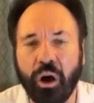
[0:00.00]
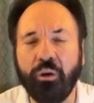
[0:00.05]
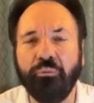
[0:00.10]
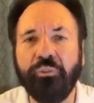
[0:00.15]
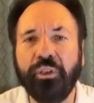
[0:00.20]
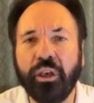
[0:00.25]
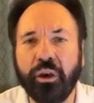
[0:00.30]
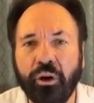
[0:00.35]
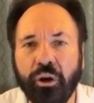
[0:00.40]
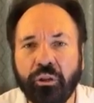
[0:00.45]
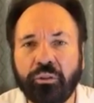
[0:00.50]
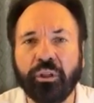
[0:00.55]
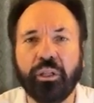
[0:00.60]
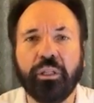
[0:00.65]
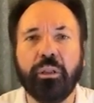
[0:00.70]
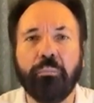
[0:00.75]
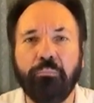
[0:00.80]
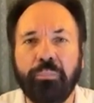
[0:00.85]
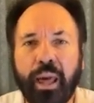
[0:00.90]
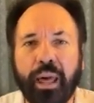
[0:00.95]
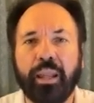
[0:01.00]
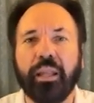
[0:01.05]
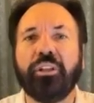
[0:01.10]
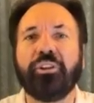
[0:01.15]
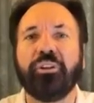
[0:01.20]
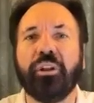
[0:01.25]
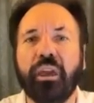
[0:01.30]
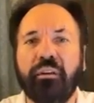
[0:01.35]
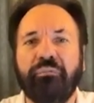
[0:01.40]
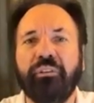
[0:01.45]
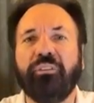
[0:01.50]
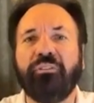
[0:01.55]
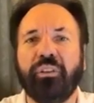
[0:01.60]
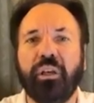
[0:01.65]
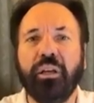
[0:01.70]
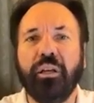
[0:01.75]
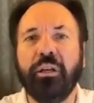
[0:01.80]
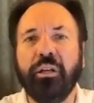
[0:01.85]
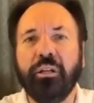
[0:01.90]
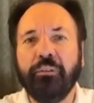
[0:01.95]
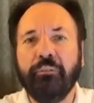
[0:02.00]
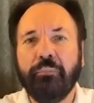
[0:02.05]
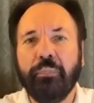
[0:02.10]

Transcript: of the earth and the planets and everything.